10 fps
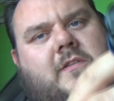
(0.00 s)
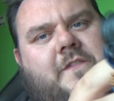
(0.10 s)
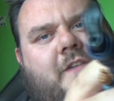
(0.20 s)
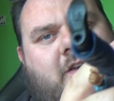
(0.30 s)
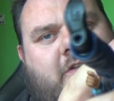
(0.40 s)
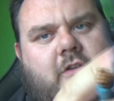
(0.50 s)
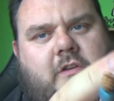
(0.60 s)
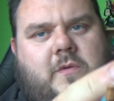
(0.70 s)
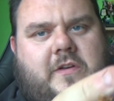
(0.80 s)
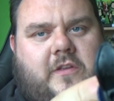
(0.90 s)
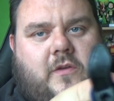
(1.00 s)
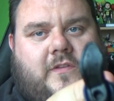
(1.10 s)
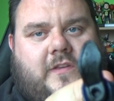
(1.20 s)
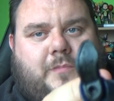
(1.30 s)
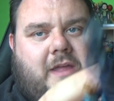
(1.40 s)
in the feet should you wish to use
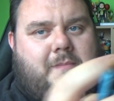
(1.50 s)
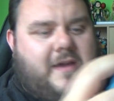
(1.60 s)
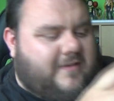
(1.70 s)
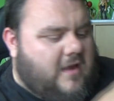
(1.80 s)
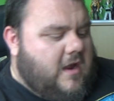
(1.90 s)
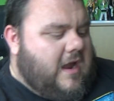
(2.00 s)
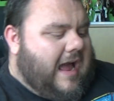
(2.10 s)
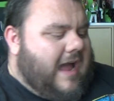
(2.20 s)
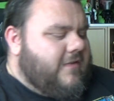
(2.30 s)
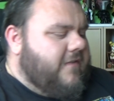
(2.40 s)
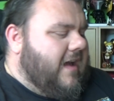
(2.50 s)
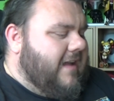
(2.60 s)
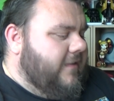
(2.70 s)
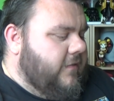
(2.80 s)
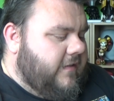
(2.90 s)
a display base. I've never
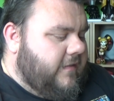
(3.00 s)
had to use a